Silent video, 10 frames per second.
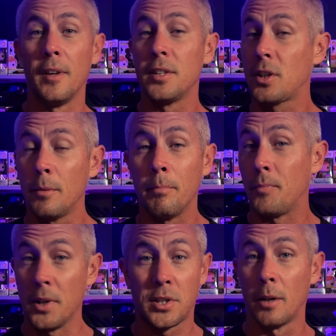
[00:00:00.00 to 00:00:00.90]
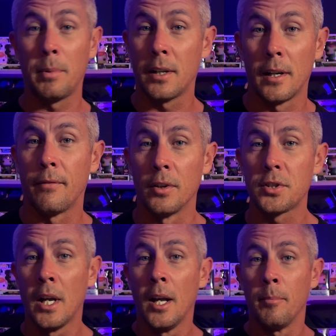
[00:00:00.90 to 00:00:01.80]
this could be a
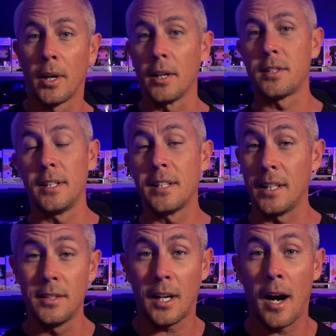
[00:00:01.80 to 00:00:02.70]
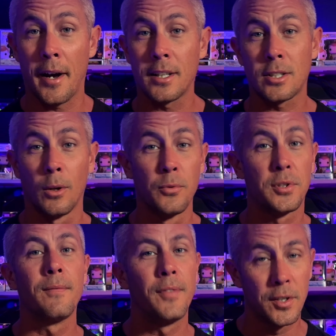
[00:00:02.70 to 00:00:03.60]
difference, because this is a con
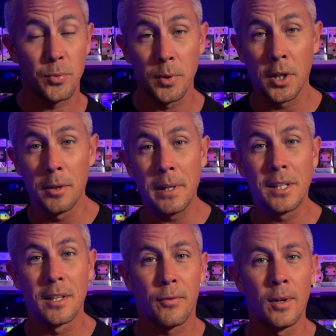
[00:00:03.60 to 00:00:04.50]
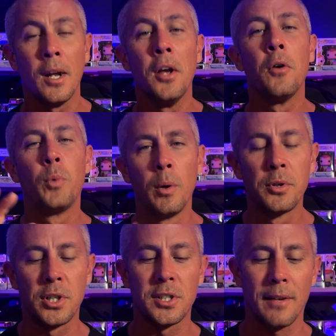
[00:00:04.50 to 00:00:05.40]
exclusive. This one could be different. We will
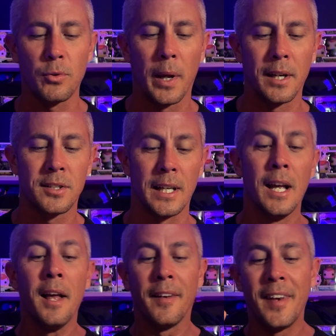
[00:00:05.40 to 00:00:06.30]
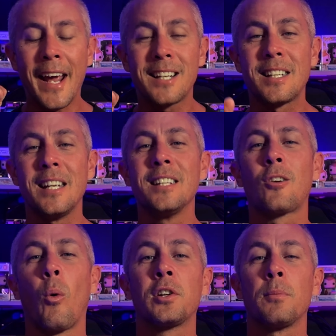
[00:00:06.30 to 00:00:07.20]
just have to wait and see. Next is
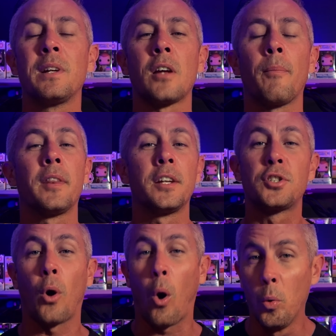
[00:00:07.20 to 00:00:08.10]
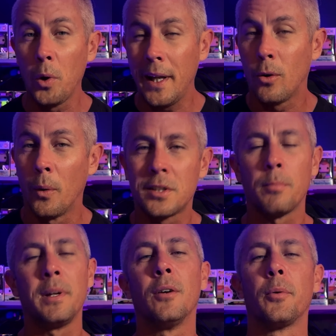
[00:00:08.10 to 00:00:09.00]
going to be something that you're only going to
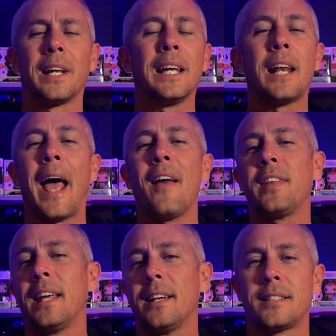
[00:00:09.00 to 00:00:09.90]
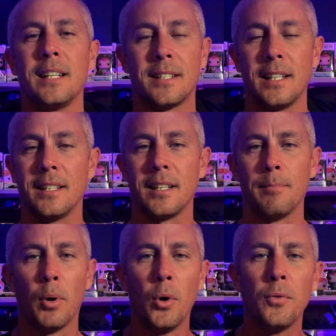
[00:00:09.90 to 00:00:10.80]
be able to get at the
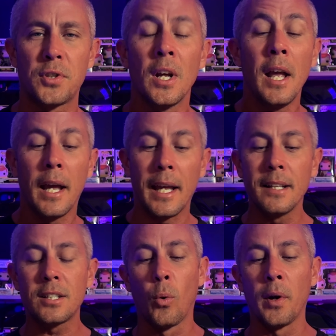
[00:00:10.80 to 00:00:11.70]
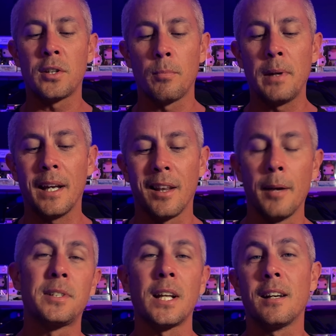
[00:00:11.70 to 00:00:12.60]
SDCC booths. Is going to be a
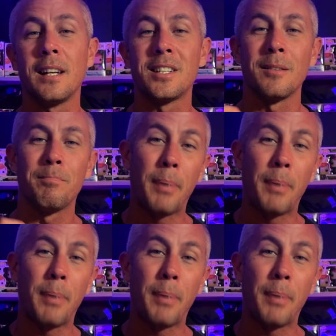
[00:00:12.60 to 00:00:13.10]
limited edition